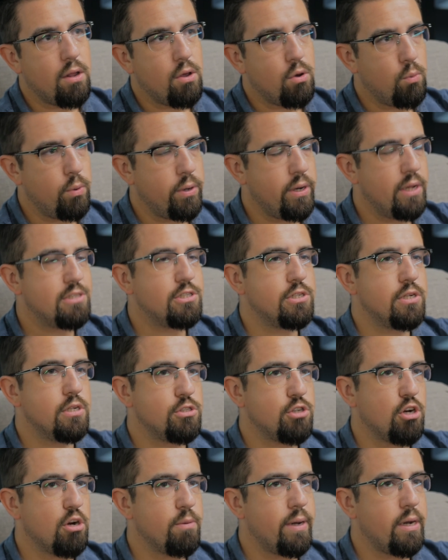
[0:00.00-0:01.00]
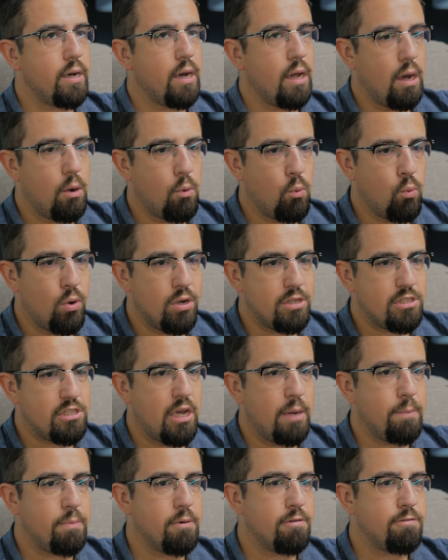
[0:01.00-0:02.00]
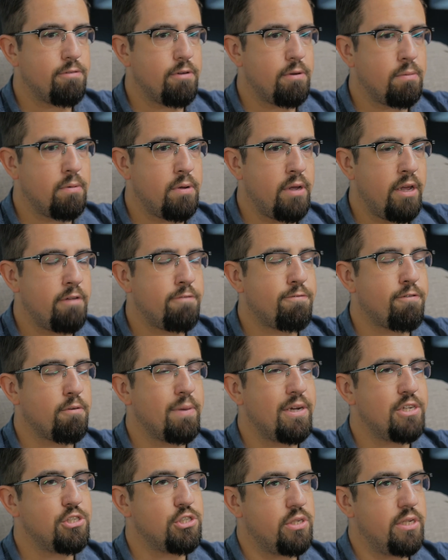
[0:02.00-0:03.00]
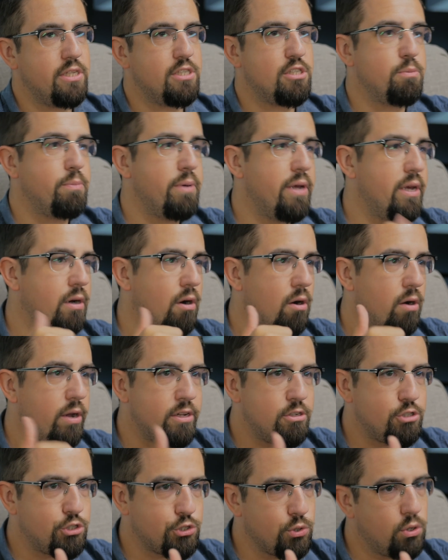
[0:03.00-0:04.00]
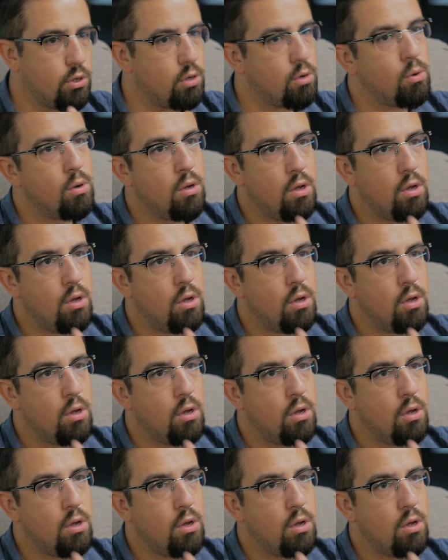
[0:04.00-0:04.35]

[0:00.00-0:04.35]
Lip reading: We need to determine what type of information needs to be in our intro.